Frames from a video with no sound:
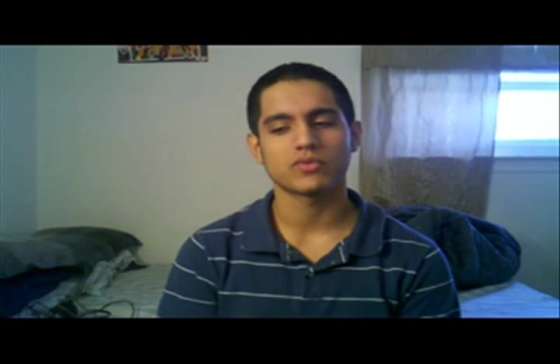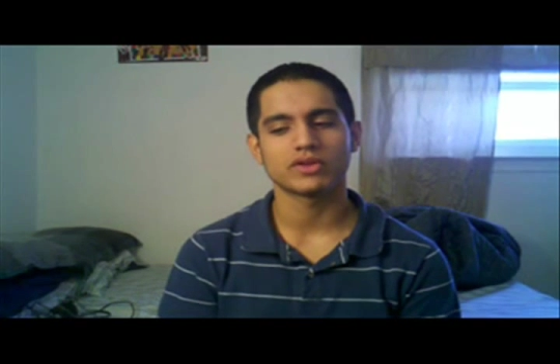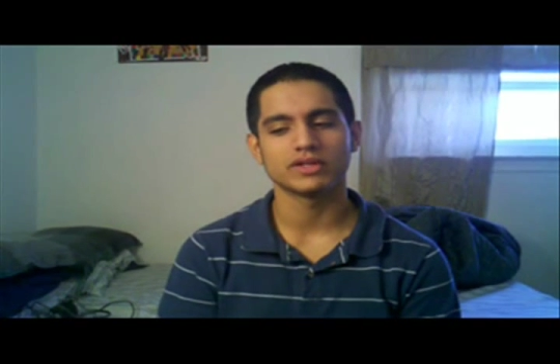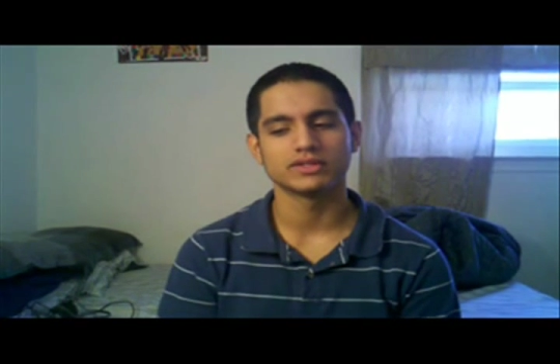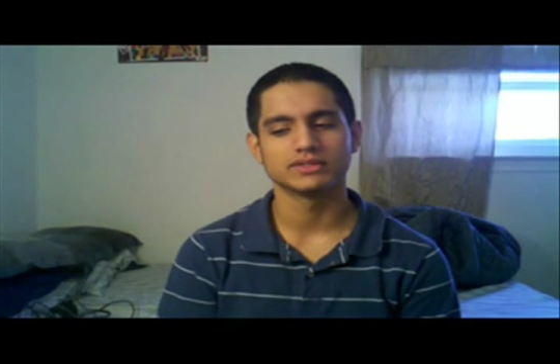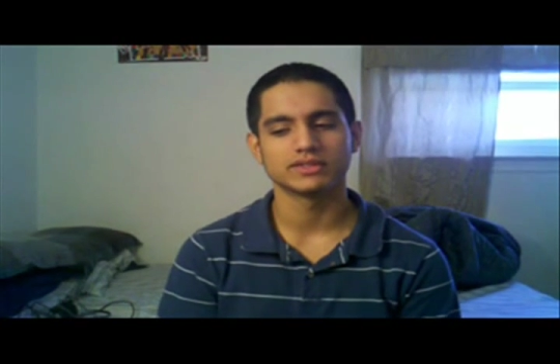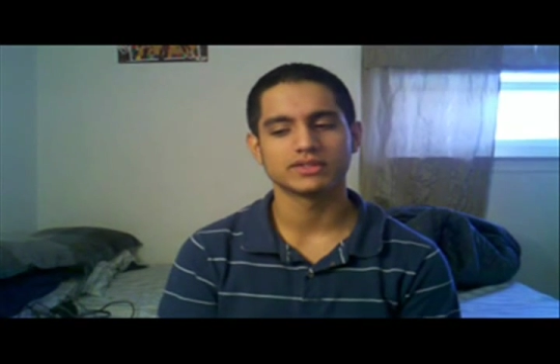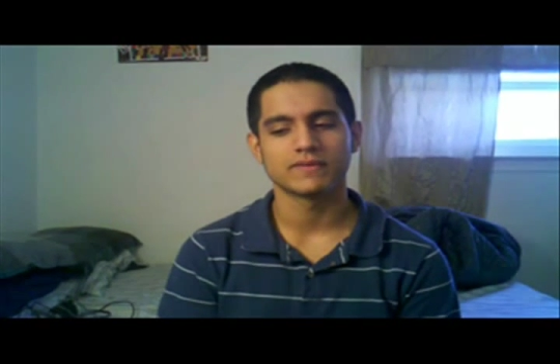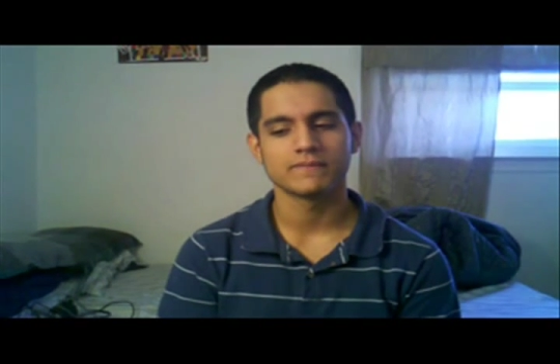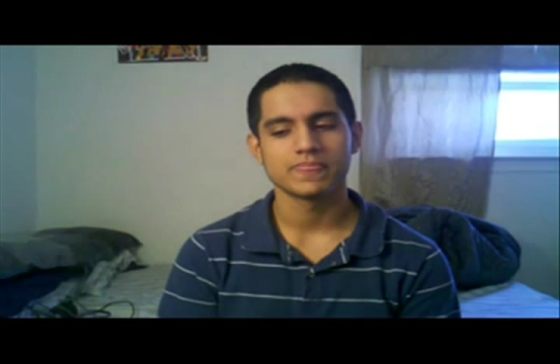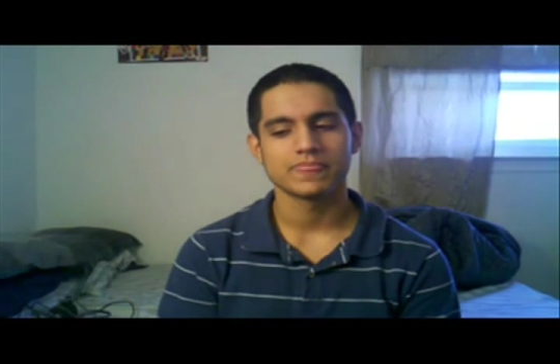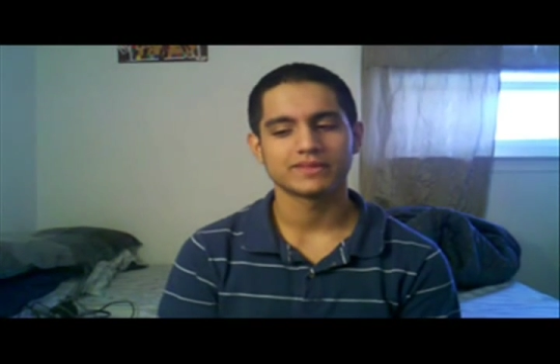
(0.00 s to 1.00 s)
so that's four
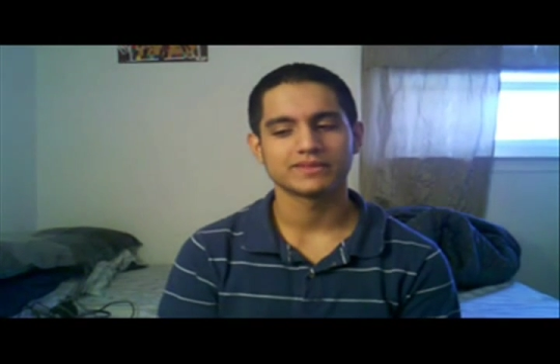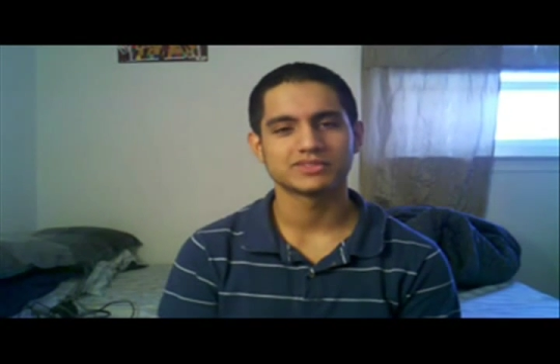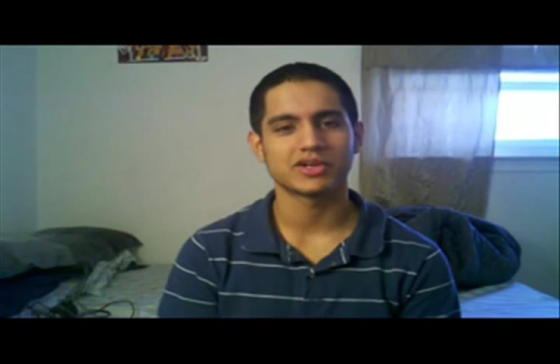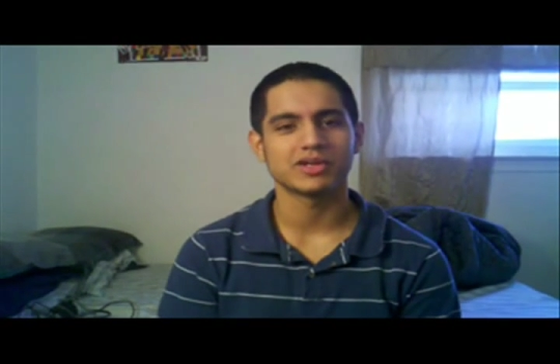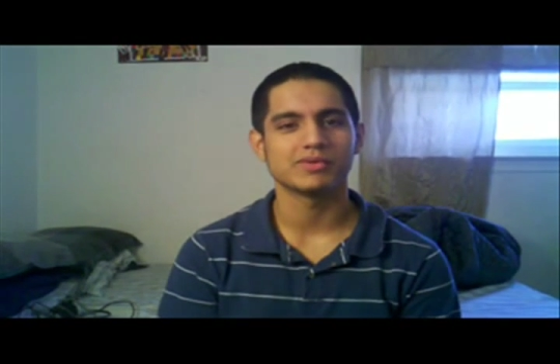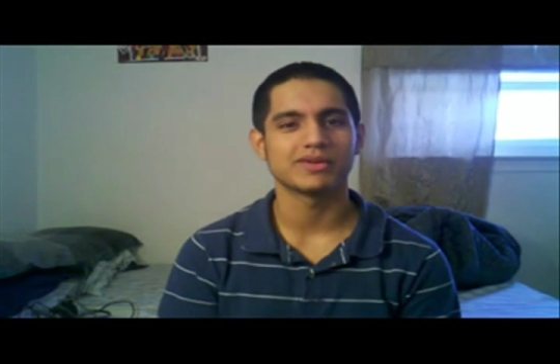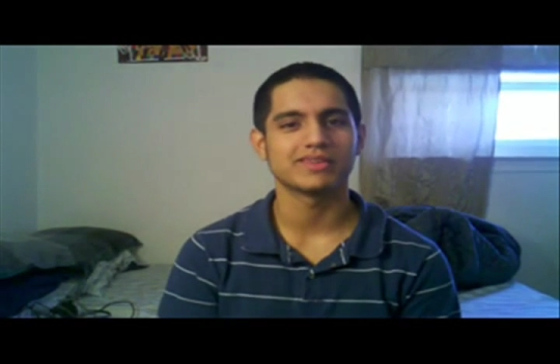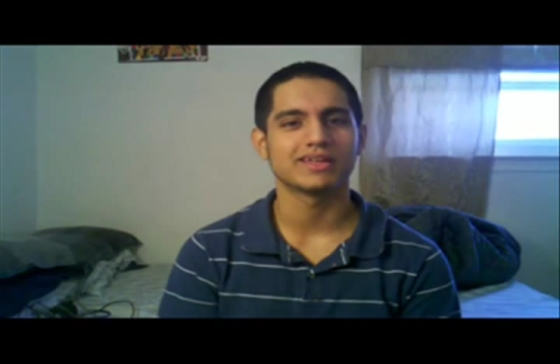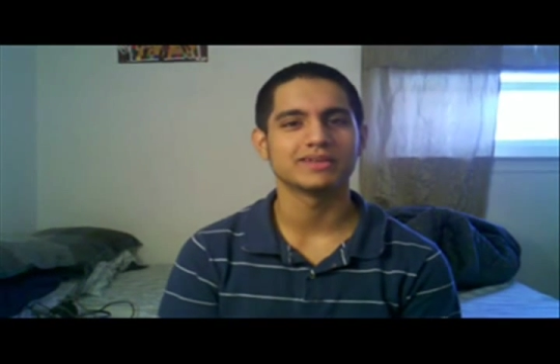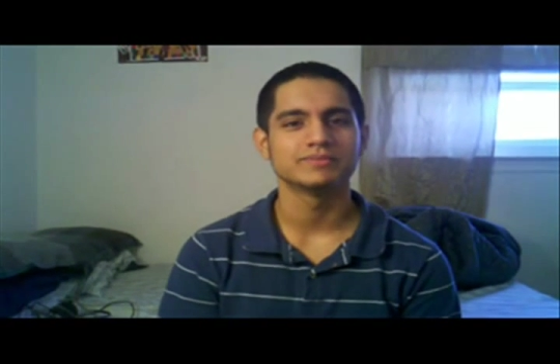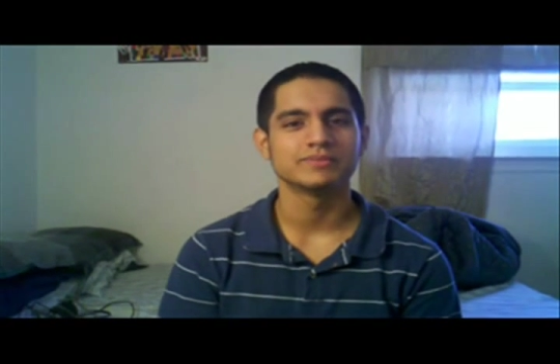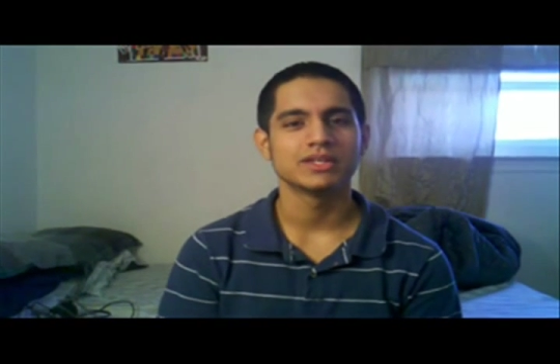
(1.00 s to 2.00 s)
days, yeah.
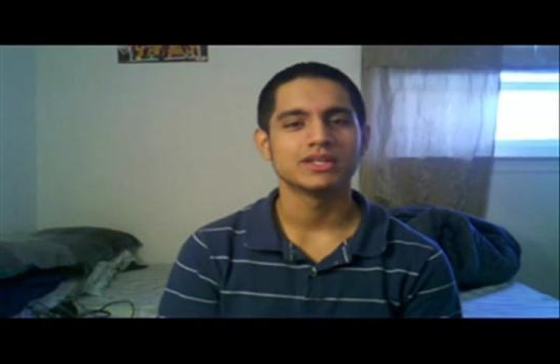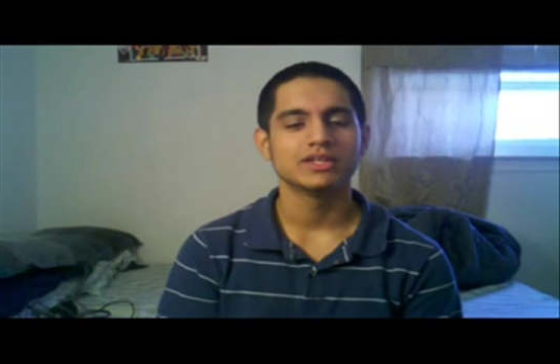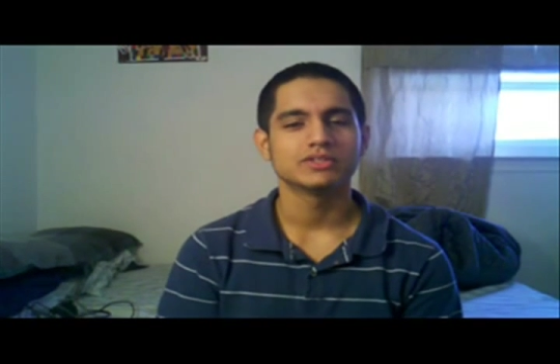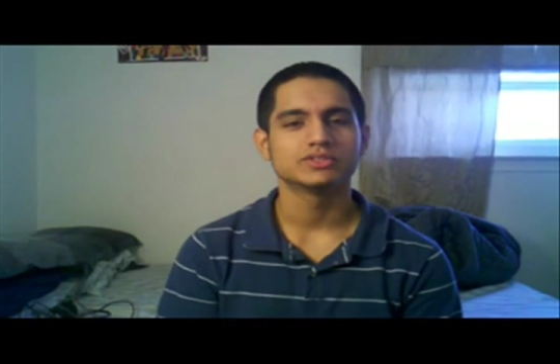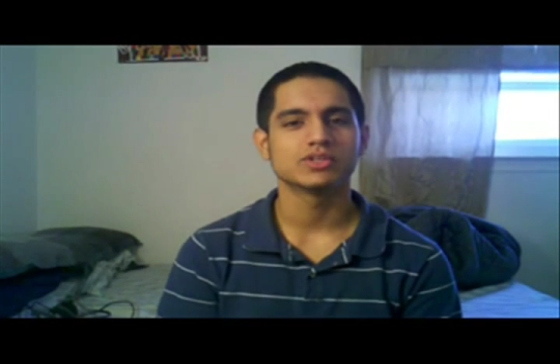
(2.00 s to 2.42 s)
Sorry about that.